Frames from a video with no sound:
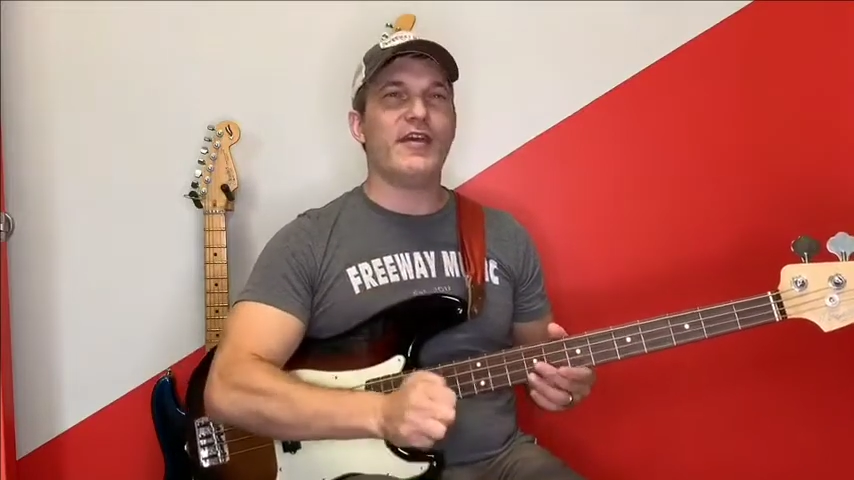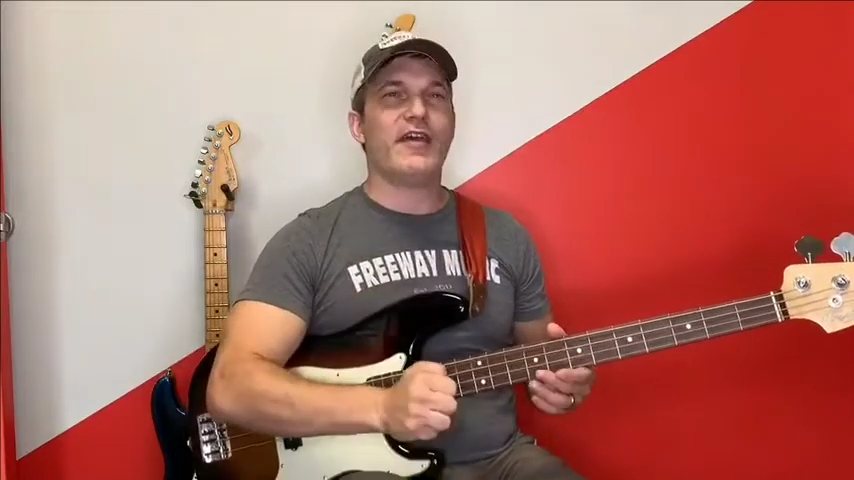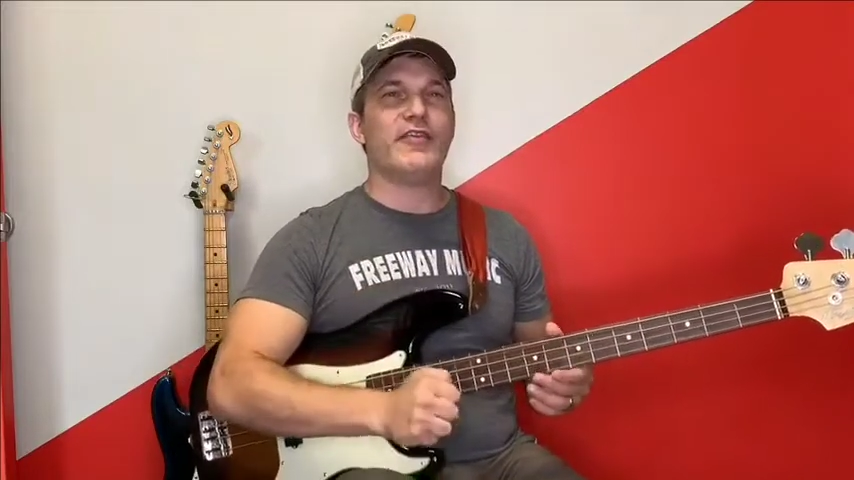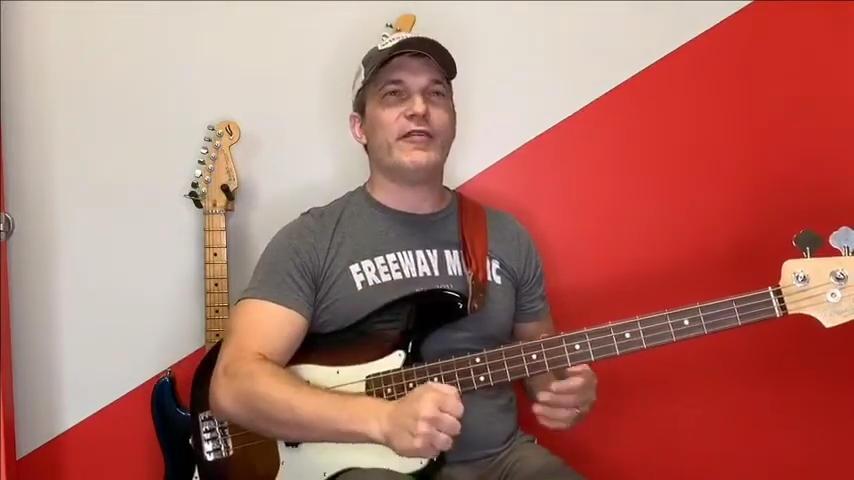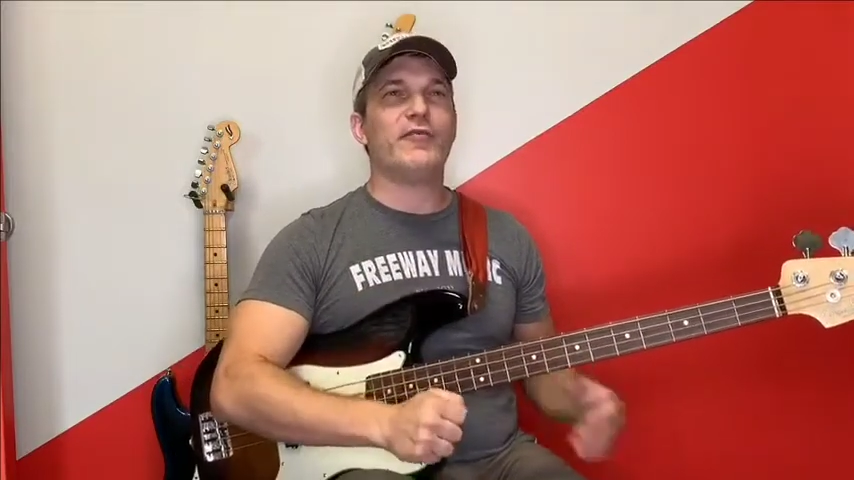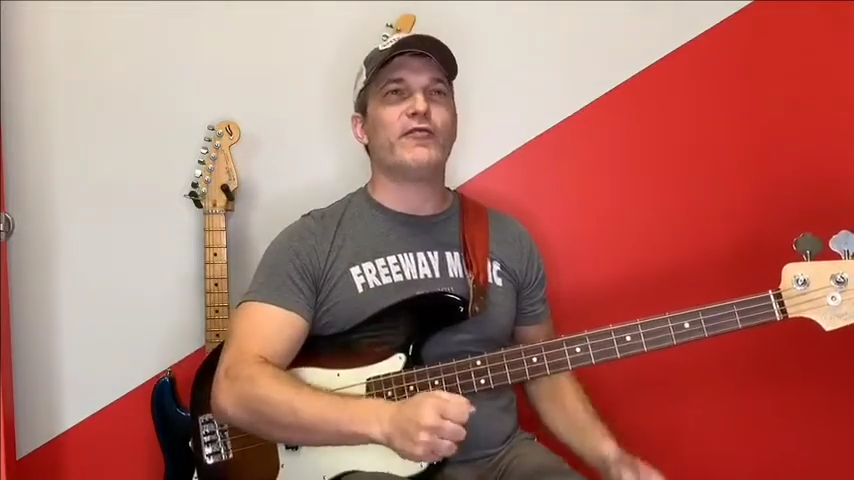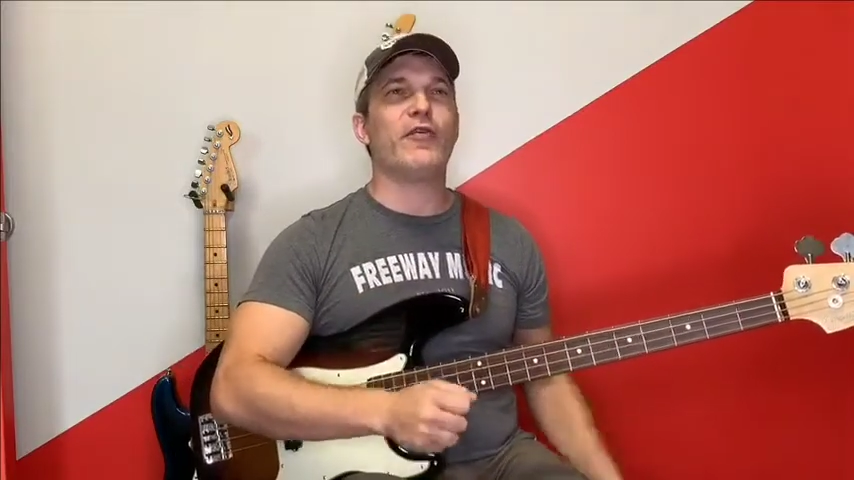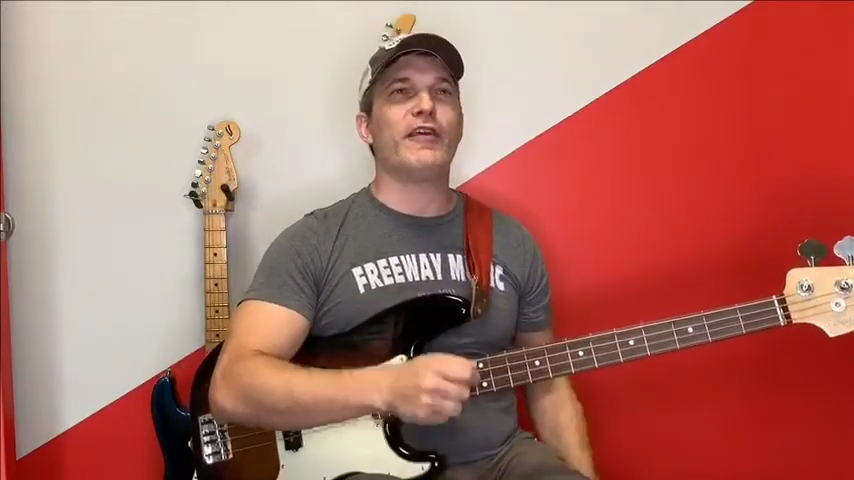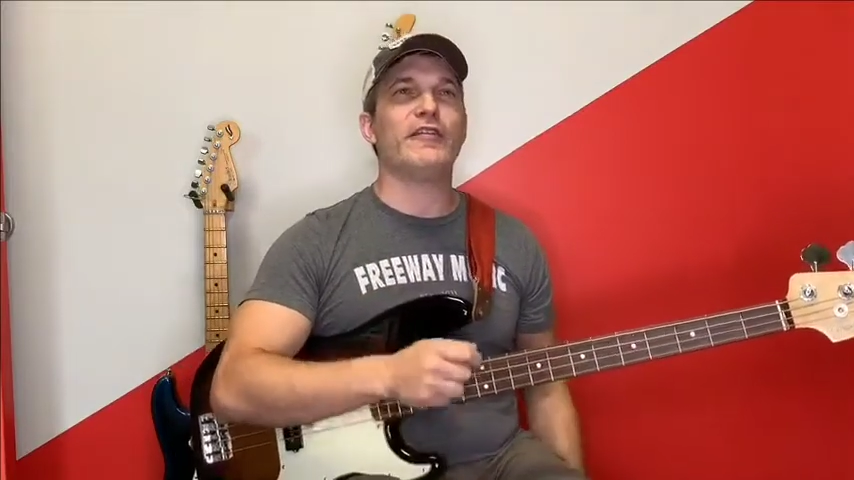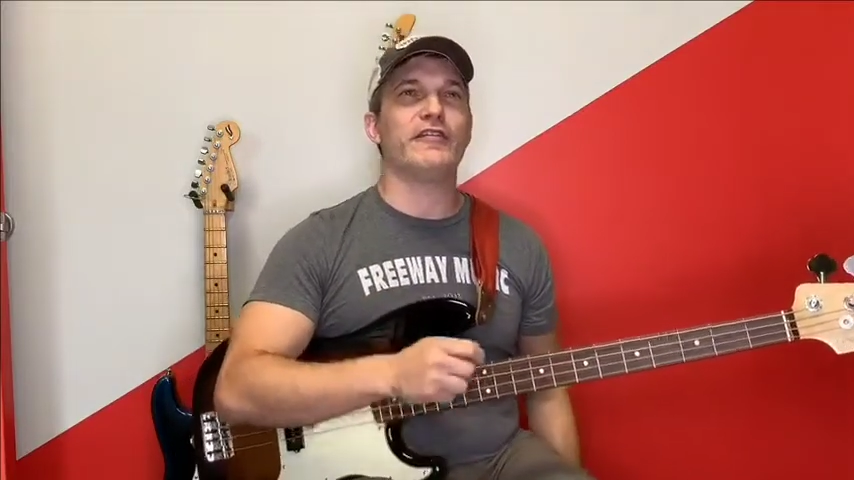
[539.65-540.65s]
I think
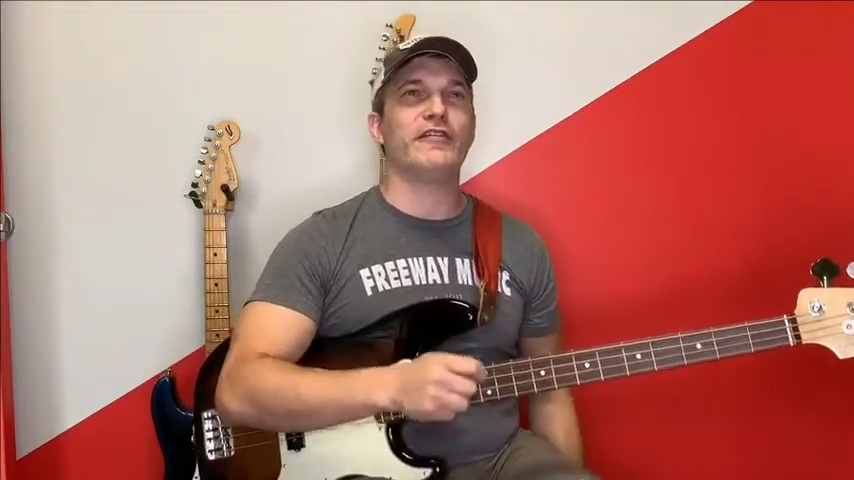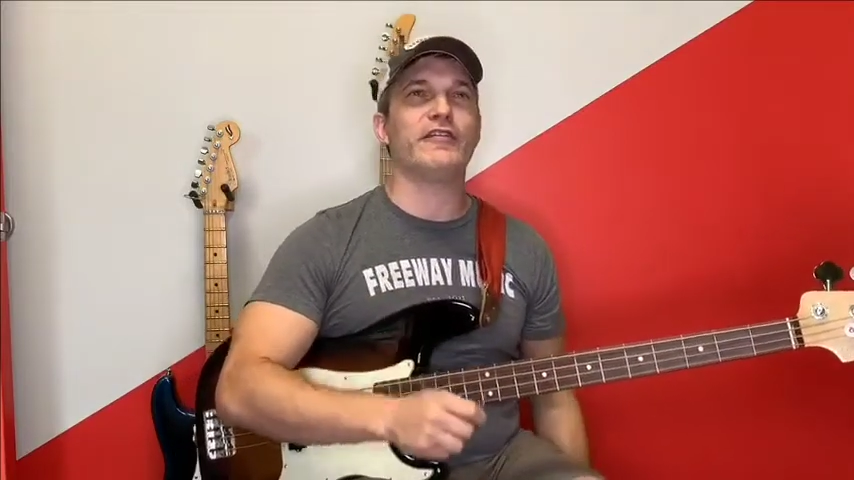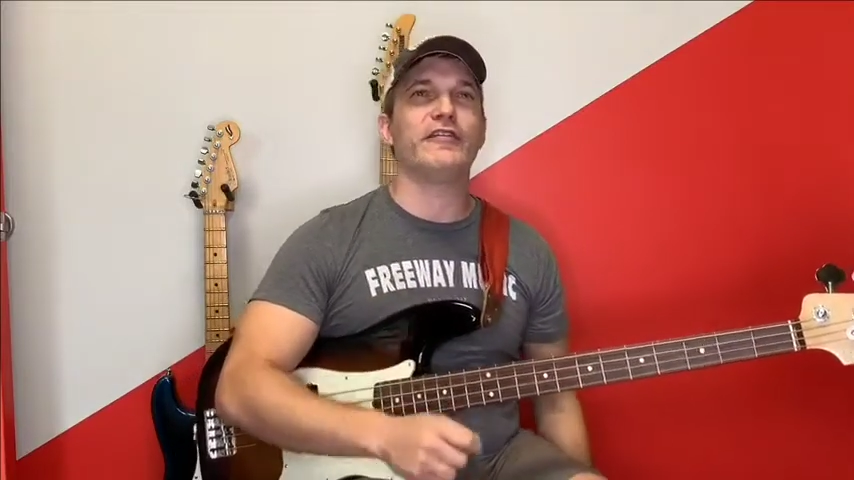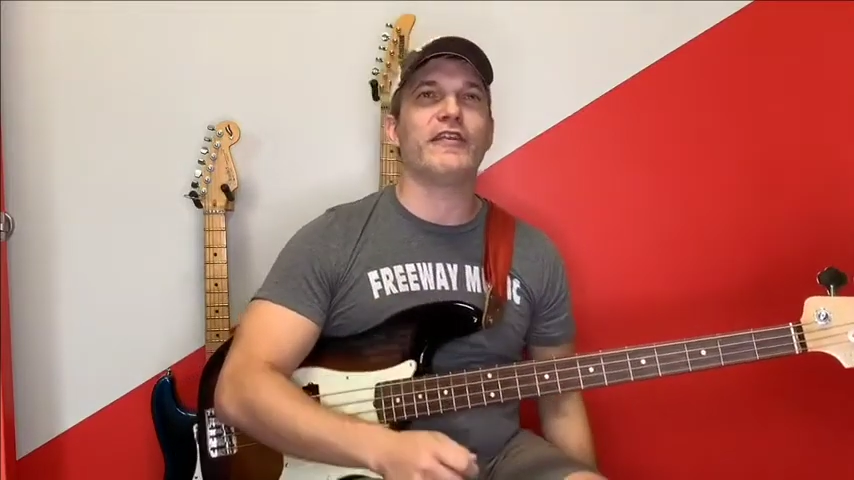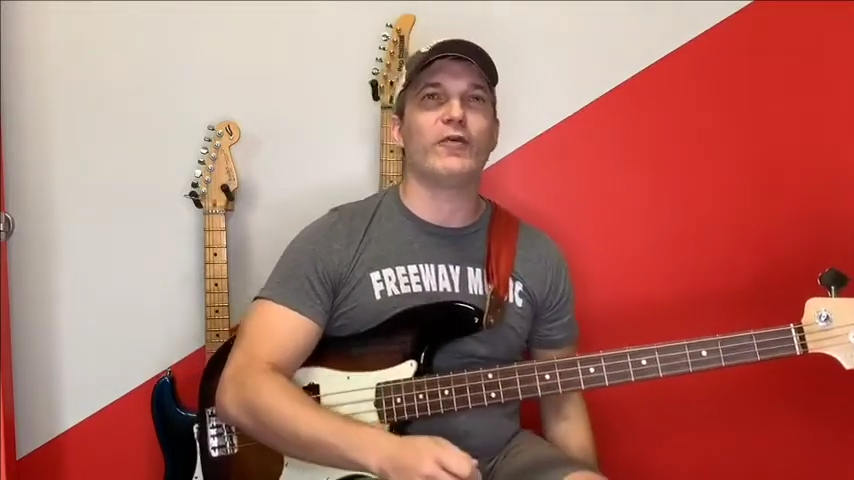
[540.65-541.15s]
before I get to the snare,